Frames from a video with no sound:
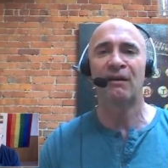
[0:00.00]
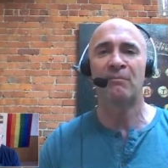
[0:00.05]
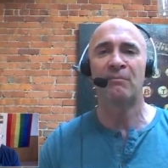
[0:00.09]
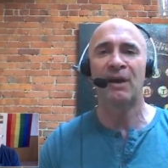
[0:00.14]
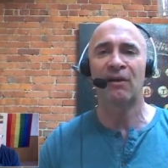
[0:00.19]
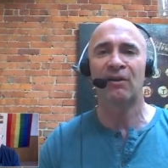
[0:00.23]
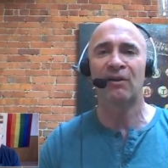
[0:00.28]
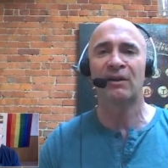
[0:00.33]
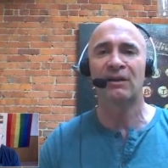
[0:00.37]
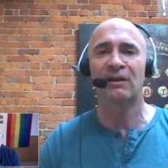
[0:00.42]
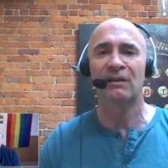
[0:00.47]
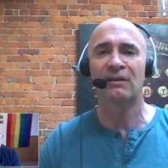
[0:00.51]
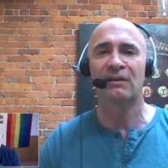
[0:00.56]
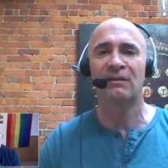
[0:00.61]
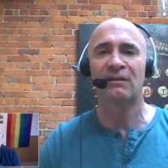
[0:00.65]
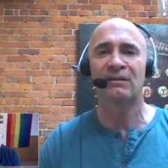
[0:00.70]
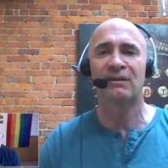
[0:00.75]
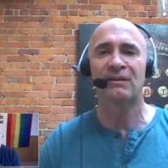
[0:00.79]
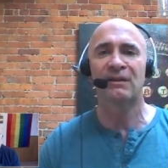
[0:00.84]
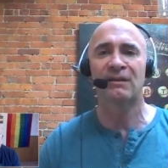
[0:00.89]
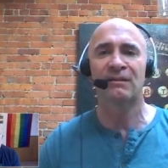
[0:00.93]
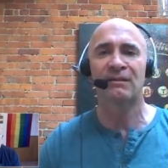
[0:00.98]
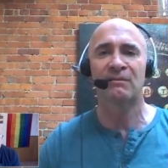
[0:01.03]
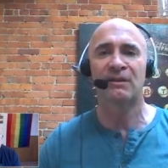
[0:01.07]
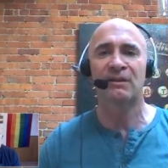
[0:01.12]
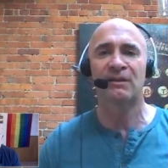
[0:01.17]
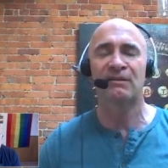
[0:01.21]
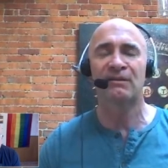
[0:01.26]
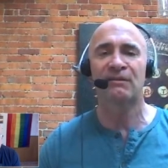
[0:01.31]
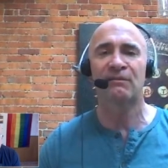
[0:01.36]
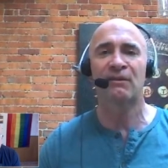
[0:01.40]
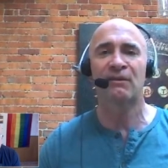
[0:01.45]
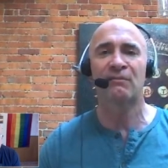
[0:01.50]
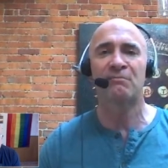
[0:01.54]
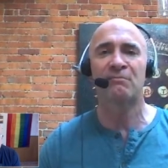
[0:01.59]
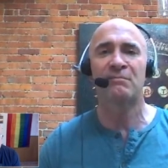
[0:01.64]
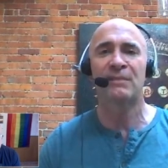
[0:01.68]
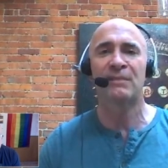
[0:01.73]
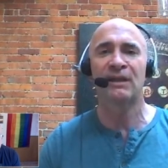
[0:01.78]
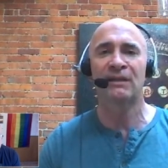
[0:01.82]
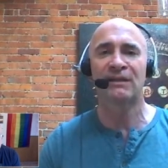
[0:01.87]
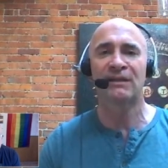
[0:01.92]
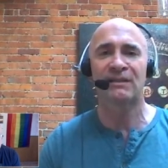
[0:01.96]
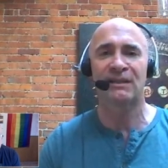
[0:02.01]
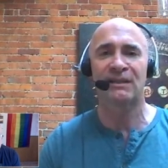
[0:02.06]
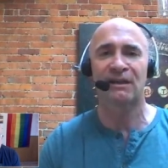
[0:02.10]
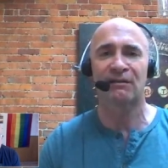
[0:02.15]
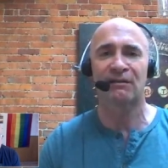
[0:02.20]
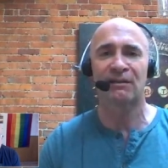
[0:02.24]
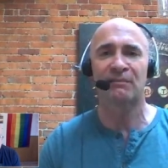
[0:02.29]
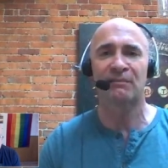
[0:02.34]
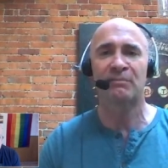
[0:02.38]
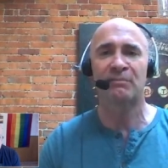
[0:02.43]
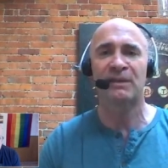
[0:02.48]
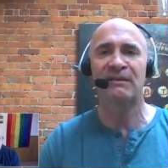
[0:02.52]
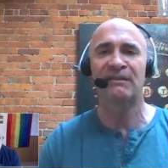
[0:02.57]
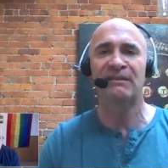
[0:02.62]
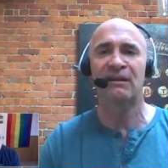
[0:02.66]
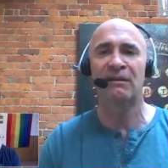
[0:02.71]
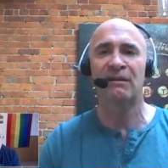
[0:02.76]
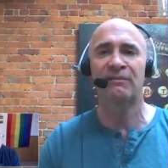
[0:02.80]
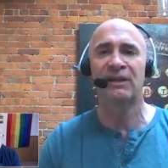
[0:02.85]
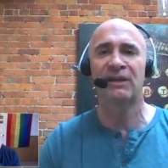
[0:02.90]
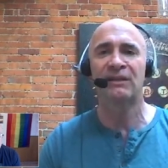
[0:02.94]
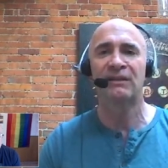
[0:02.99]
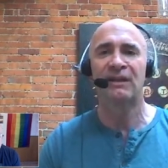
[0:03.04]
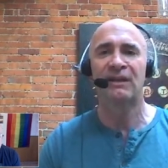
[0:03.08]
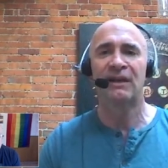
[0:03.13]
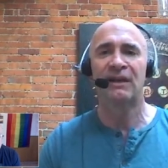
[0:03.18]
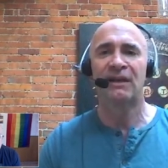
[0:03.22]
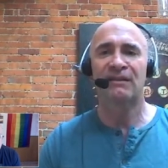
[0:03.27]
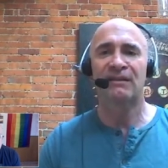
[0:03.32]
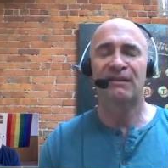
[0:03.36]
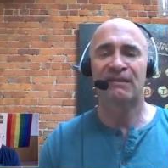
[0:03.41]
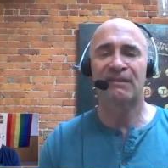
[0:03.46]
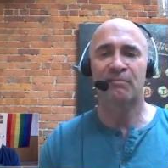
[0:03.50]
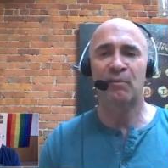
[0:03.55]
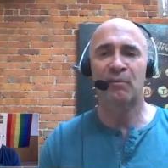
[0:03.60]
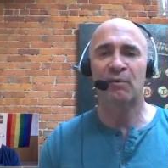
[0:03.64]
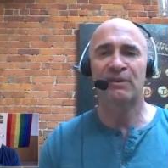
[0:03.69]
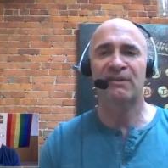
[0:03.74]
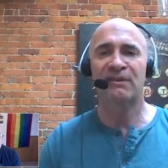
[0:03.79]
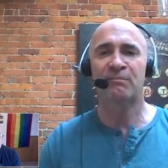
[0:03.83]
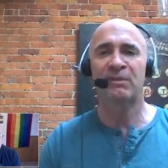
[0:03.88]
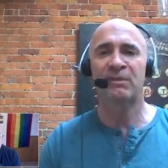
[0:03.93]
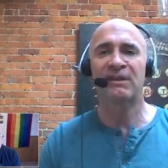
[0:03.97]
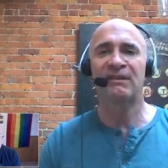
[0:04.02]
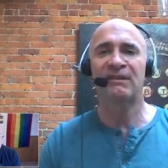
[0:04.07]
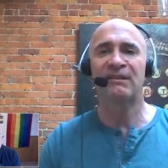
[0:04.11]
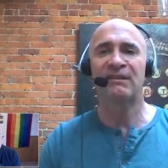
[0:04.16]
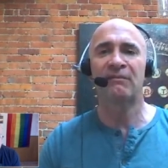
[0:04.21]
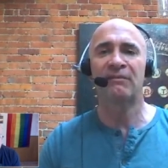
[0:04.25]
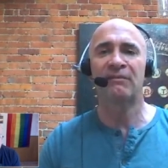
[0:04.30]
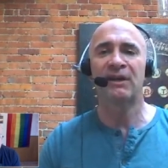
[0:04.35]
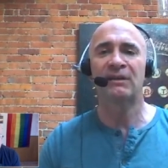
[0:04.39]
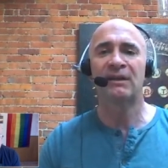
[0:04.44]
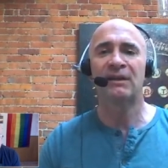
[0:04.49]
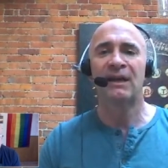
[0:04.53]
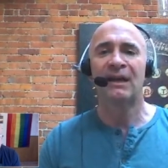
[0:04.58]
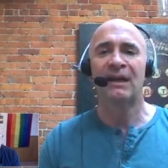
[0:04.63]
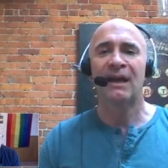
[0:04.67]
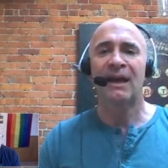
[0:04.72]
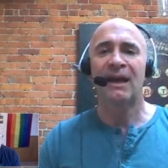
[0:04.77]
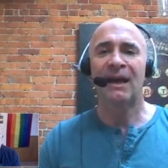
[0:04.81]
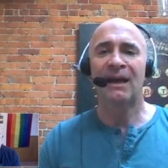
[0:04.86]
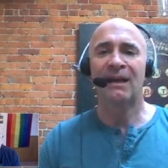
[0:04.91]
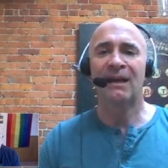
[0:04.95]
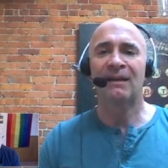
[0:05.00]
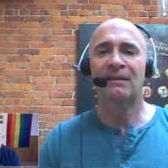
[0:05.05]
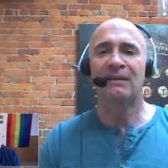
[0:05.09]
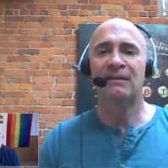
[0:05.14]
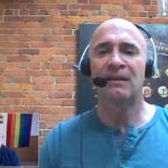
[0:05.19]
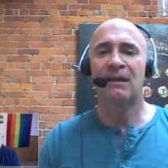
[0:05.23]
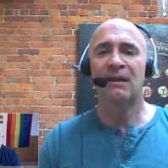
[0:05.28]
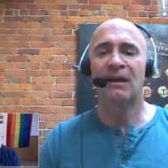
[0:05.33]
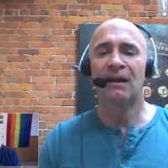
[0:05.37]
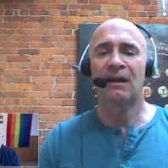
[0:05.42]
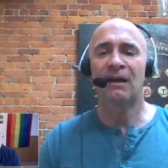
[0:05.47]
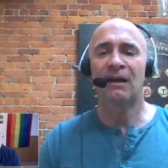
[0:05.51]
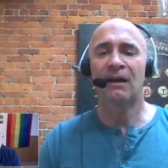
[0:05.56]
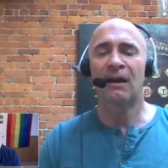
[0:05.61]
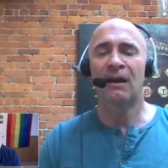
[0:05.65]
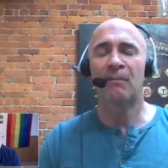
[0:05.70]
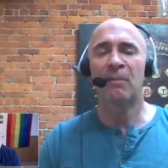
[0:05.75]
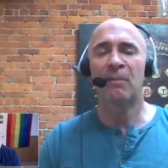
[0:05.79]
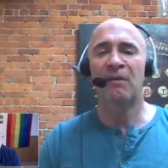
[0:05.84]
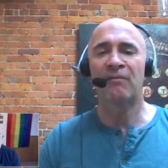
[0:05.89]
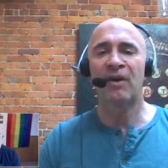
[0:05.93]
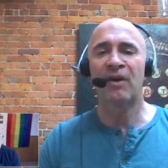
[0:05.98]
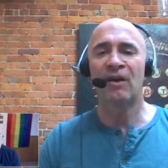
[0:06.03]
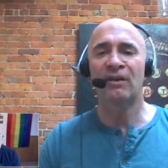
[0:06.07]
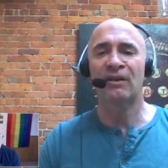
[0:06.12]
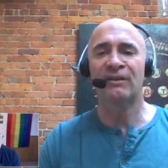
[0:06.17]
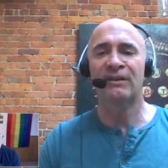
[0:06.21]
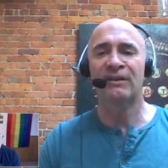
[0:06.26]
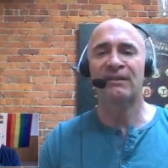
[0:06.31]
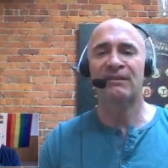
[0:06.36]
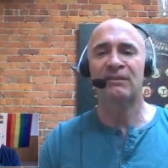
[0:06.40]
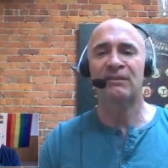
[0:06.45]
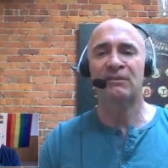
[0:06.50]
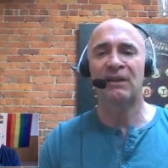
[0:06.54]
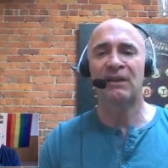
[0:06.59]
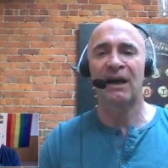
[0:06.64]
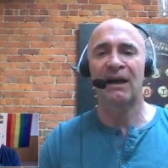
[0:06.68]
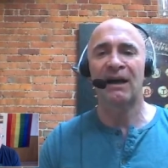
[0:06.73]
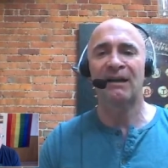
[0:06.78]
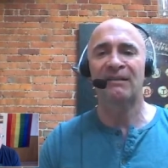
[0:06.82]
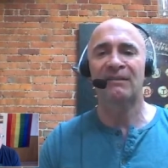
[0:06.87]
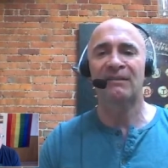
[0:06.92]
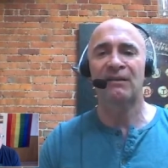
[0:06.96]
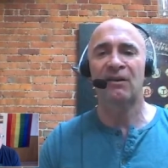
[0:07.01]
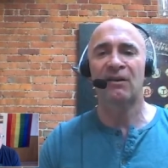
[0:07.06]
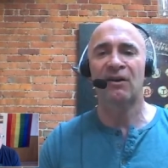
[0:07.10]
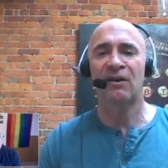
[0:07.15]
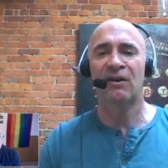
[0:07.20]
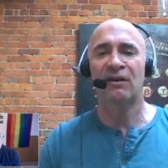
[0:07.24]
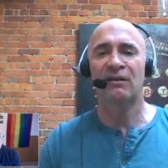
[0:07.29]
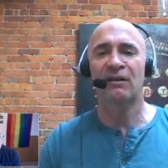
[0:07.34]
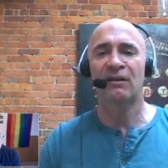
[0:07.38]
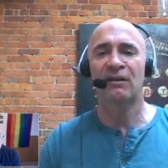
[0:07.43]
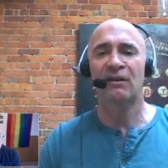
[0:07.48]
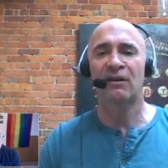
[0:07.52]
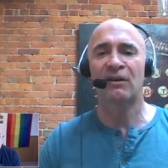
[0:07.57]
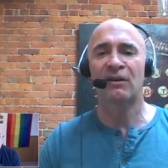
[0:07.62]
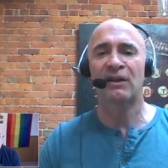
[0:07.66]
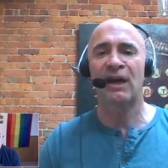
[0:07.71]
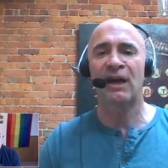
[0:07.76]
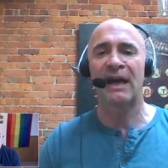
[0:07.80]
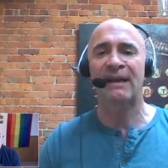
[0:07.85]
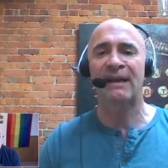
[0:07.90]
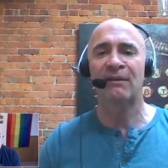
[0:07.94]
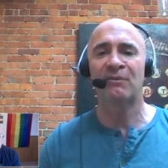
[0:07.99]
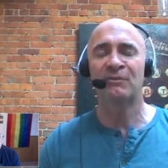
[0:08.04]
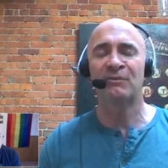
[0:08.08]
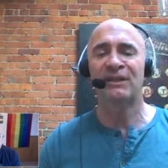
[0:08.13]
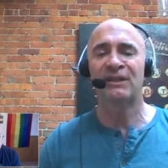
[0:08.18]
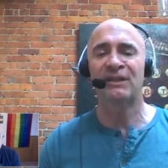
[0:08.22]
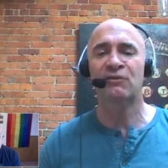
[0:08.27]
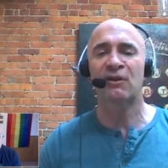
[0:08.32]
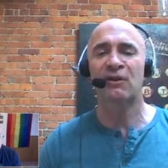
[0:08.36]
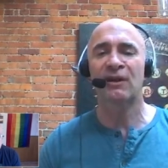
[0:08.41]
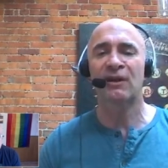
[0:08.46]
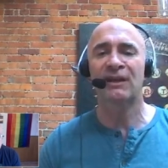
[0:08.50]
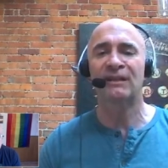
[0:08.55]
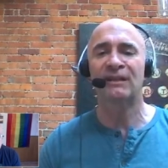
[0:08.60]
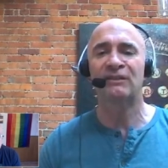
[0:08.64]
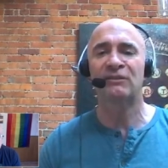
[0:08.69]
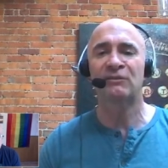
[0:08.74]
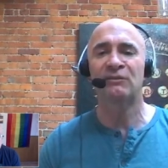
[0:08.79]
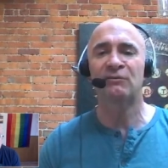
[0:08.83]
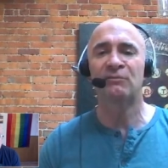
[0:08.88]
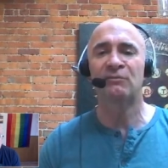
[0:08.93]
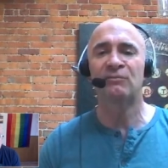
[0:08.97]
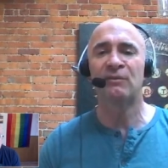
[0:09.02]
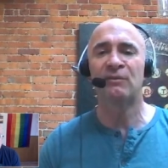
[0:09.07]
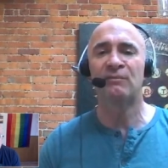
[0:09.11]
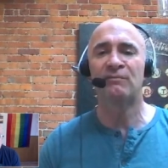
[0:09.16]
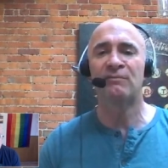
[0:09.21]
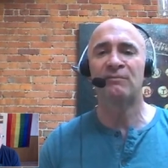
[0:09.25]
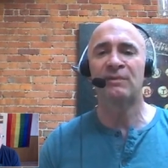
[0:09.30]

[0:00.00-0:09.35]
American, the sort of military piece of it, the sports piece of it. And above all, these two guys are not only trying to,